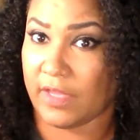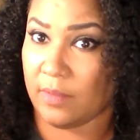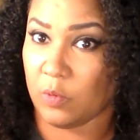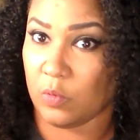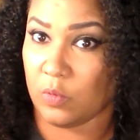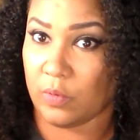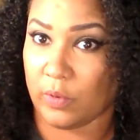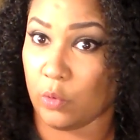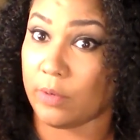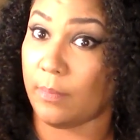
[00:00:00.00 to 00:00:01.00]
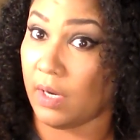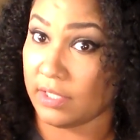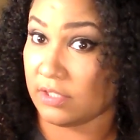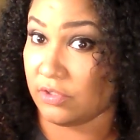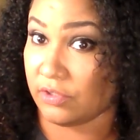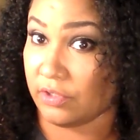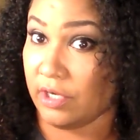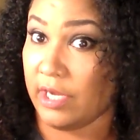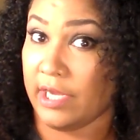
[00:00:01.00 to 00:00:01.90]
fable, or monster.